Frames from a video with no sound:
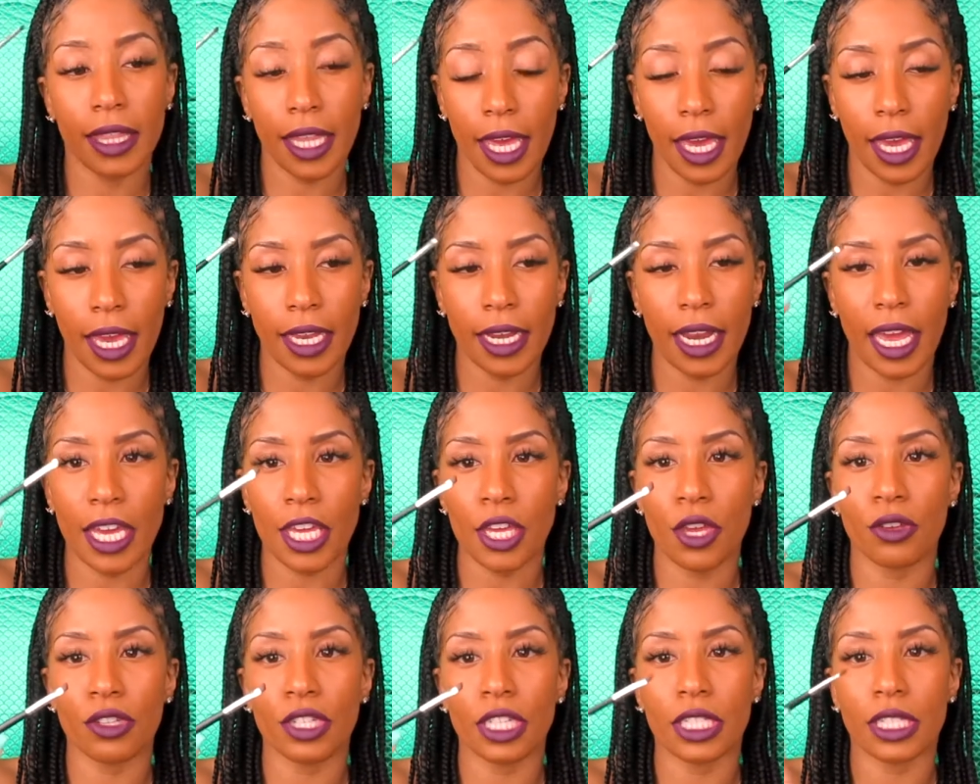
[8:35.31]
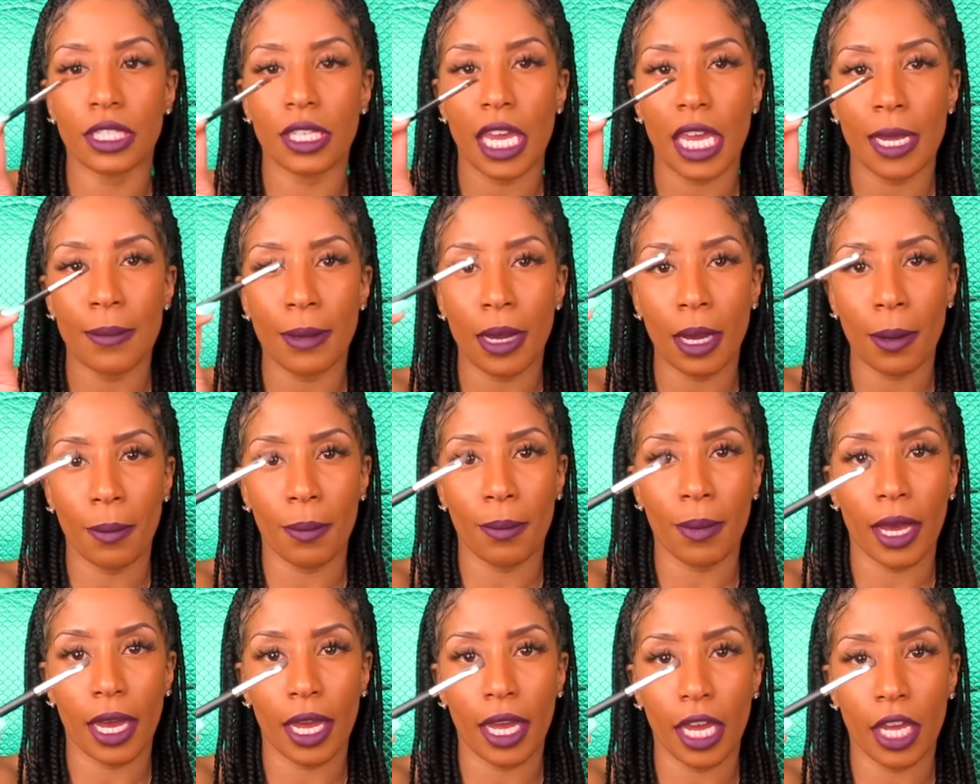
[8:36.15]
then I usually take
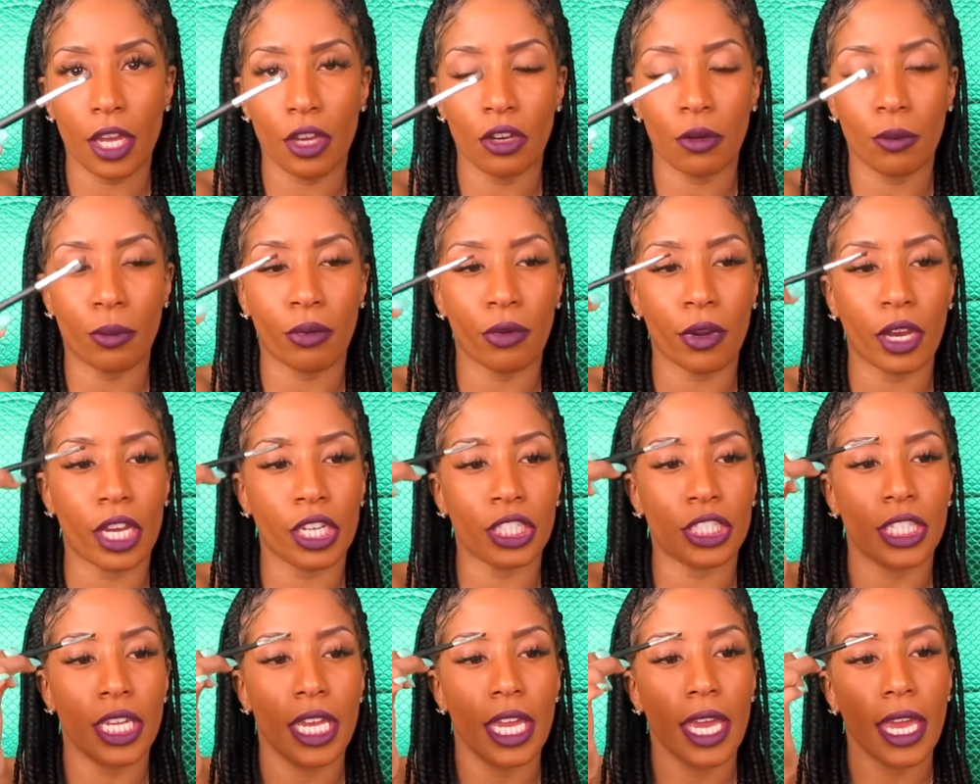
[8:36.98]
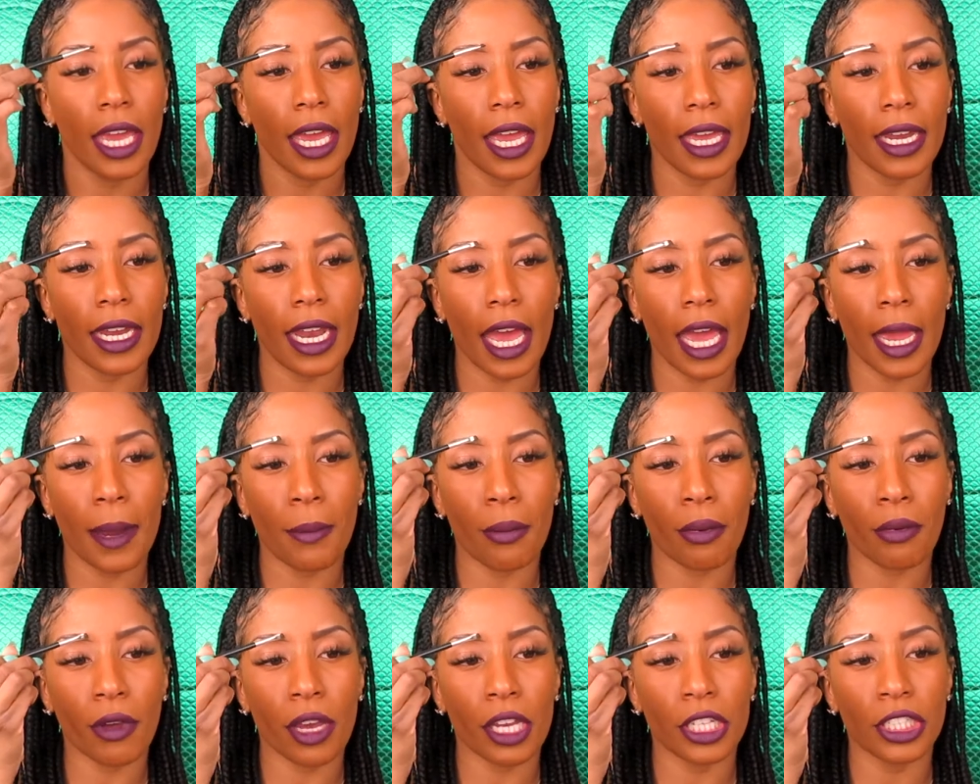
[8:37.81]
my angle brush and I
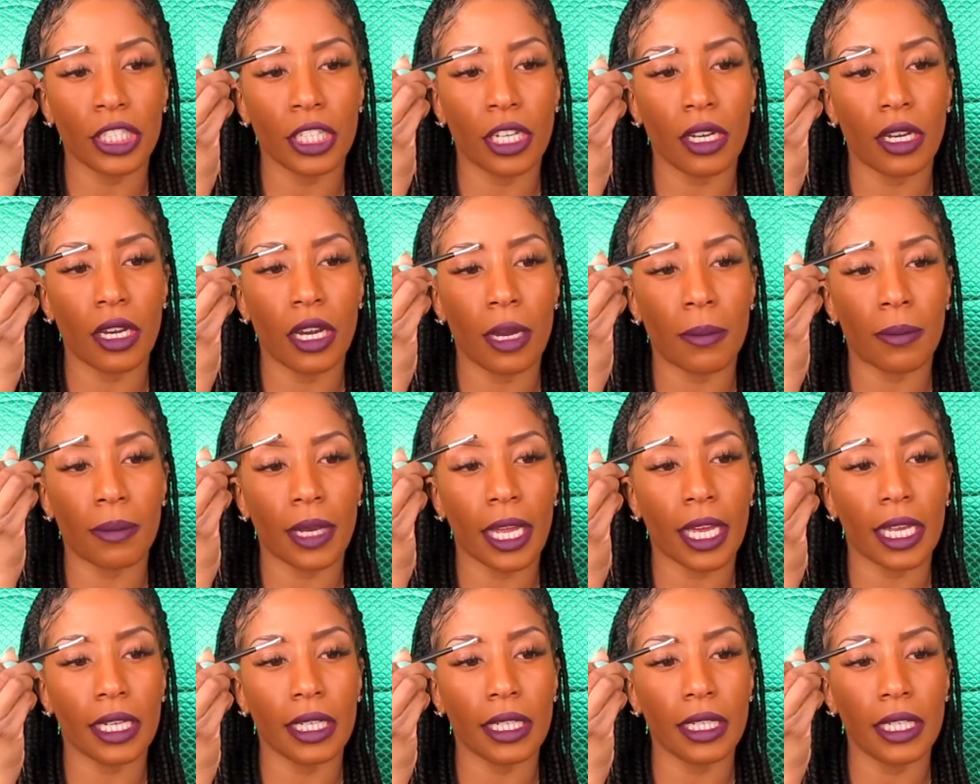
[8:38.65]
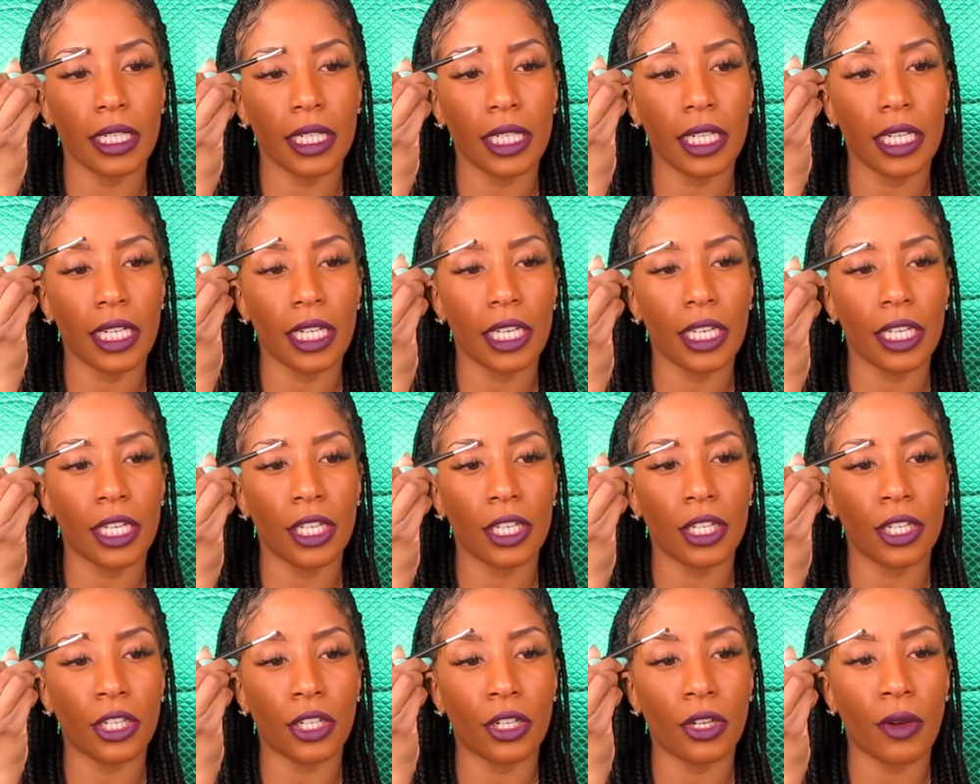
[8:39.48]
brush up like
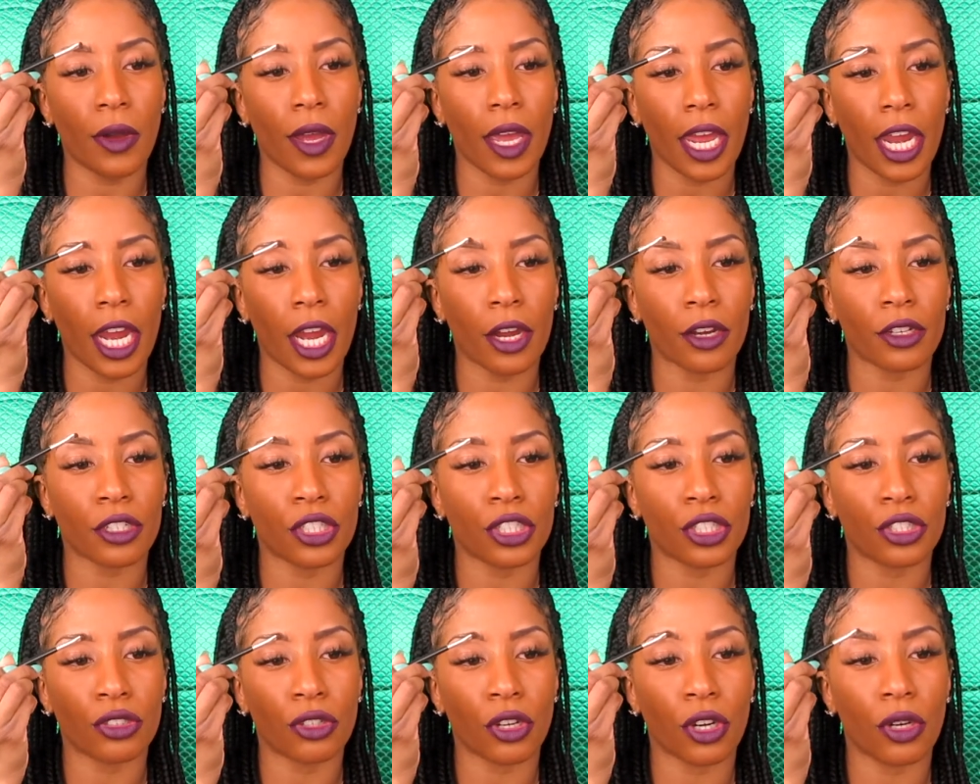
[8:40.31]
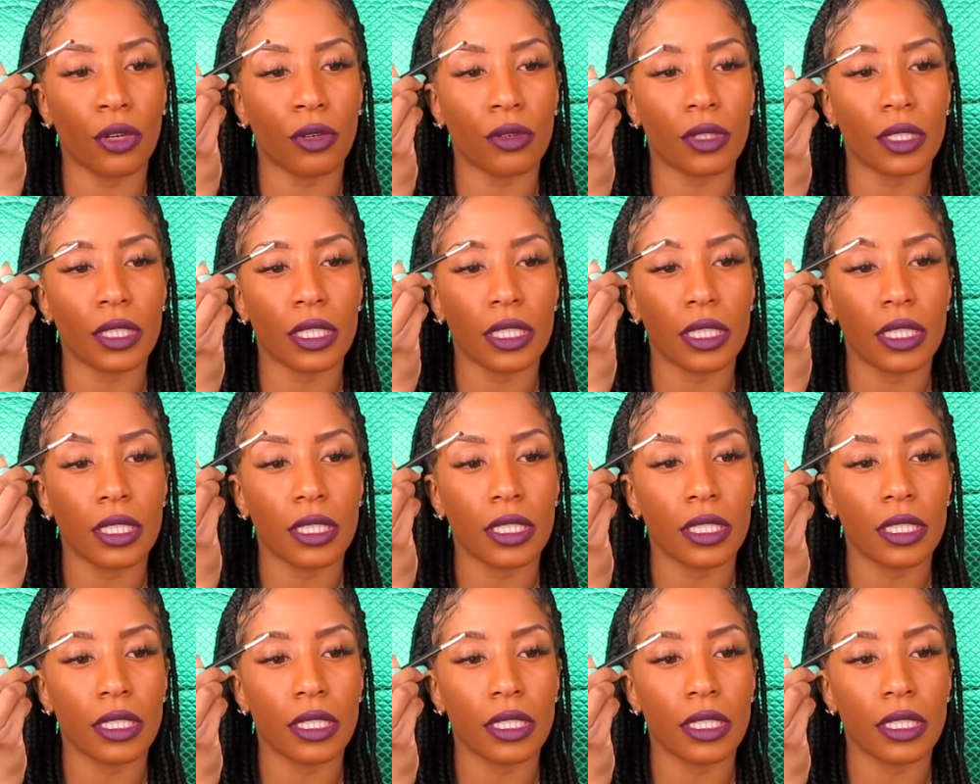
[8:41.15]
little hair strokes.